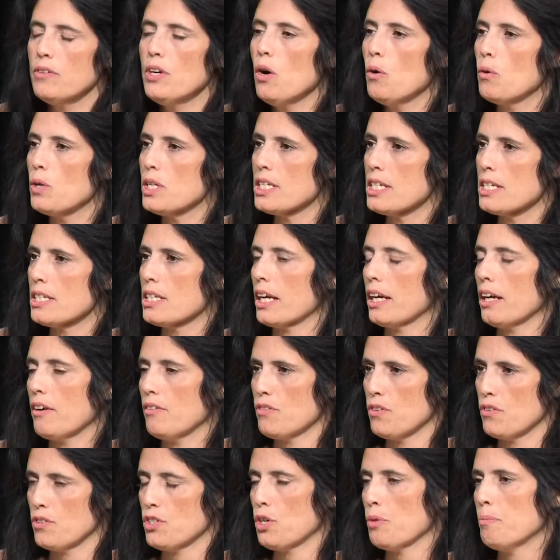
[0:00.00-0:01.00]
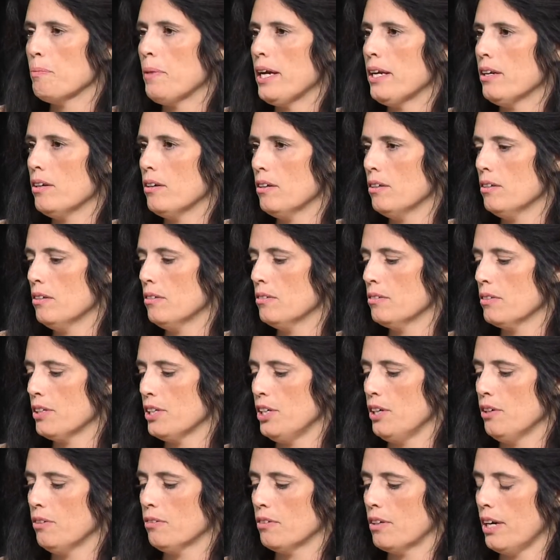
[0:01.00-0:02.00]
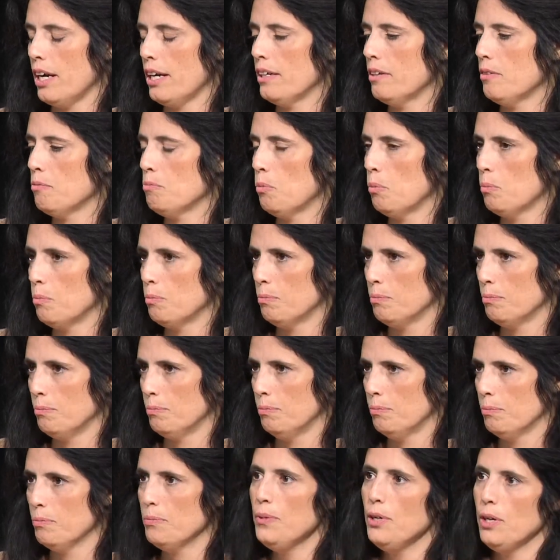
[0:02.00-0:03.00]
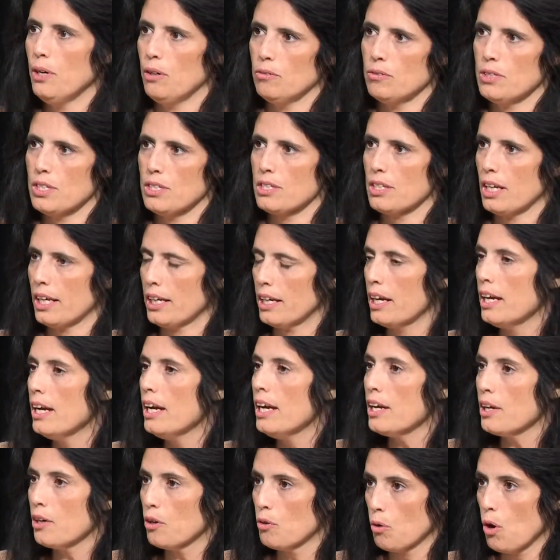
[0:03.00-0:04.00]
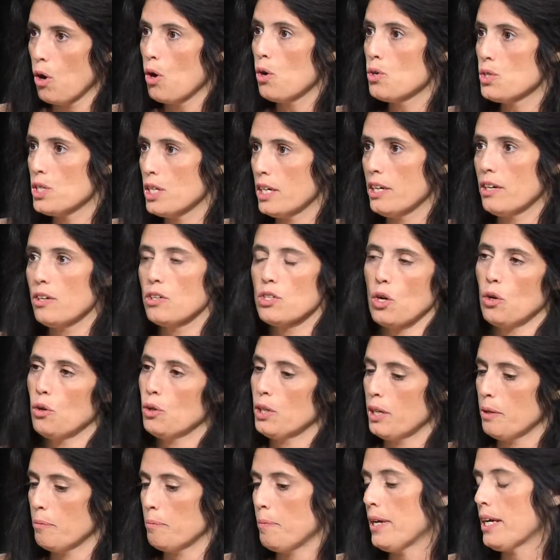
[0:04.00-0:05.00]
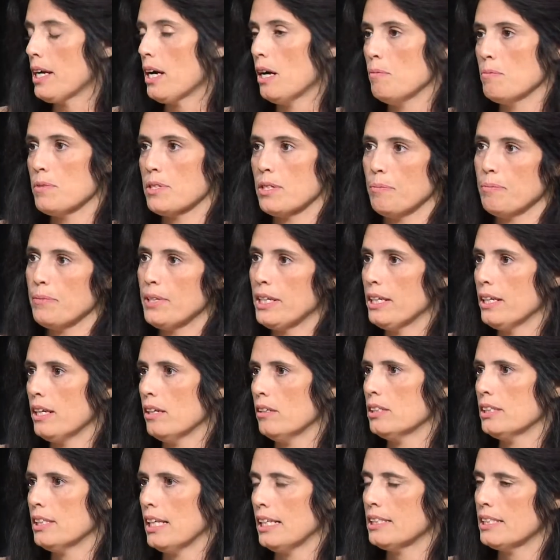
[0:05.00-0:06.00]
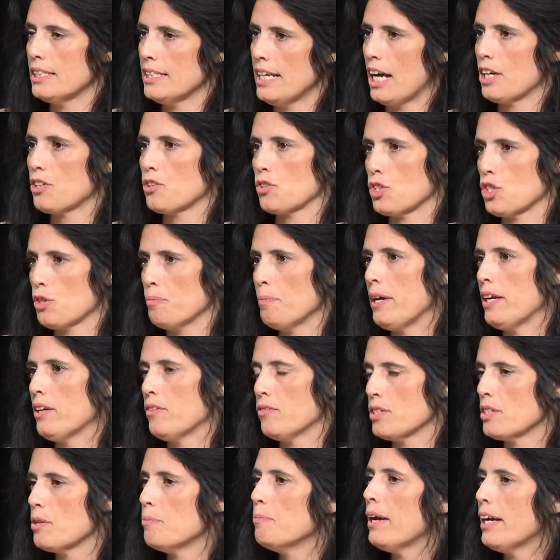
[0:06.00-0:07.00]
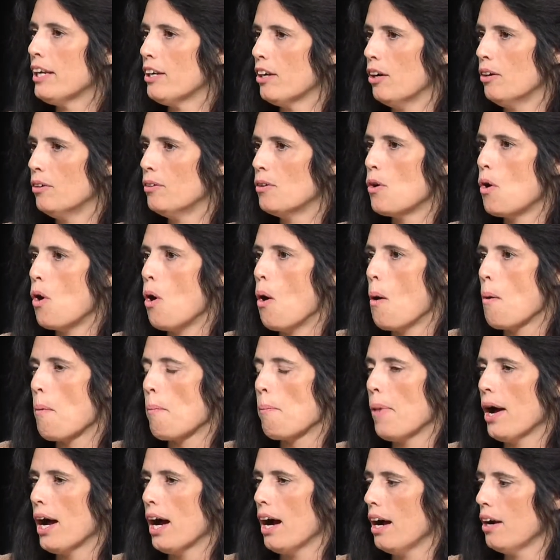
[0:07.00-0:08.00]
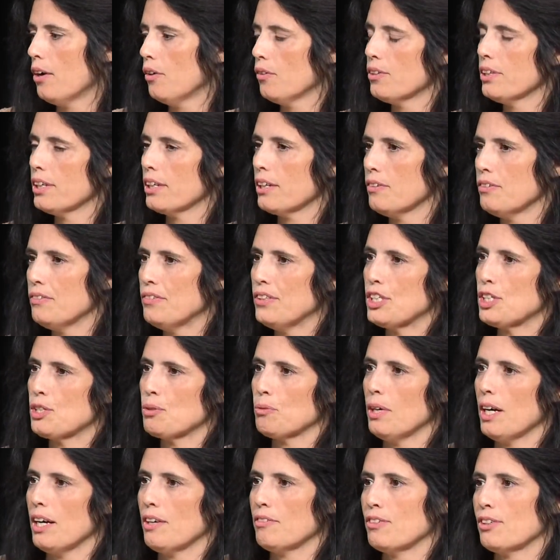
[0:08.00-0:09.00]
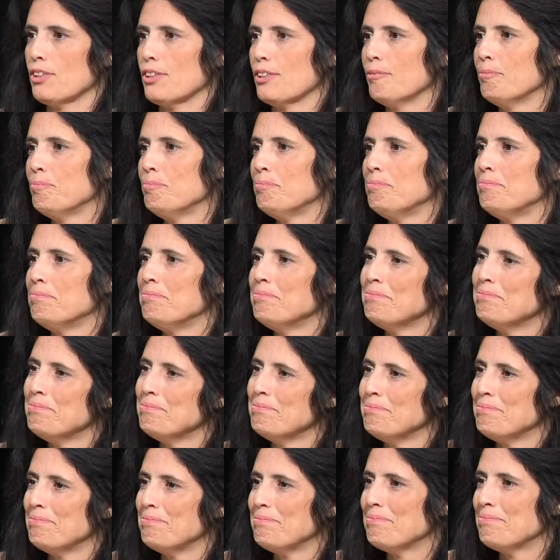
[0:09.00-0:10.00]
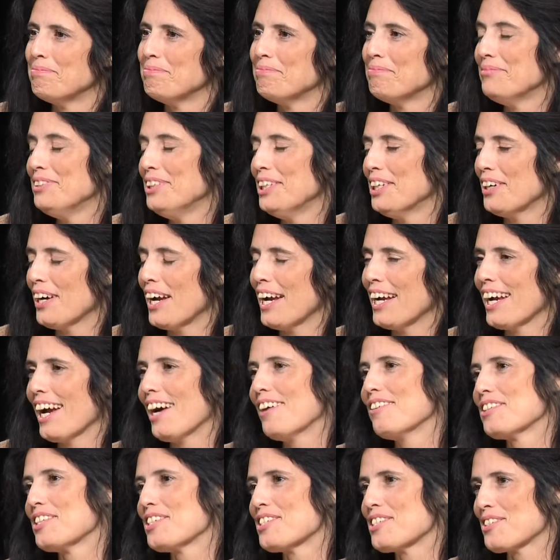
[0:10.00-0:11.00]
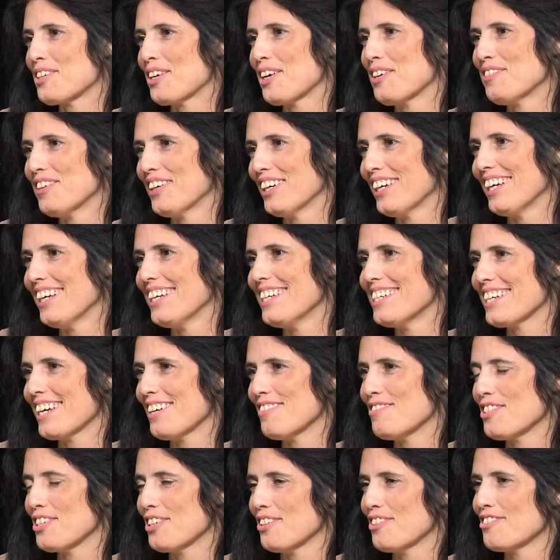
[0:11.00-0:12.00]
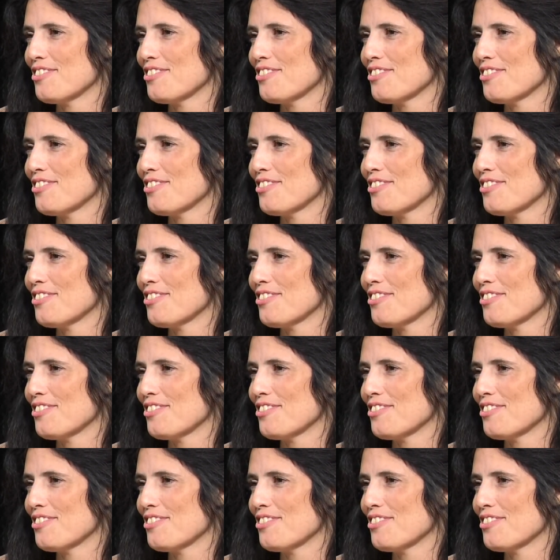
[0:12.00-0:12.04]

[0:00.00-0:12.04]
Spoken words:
No, it's just like if a tomato, kind of, just like grows and it's only becomes something else. That's natural, tomato and tomato. Yeah. But I don't think a fish will ever, hang out with the strawberry anytime soon.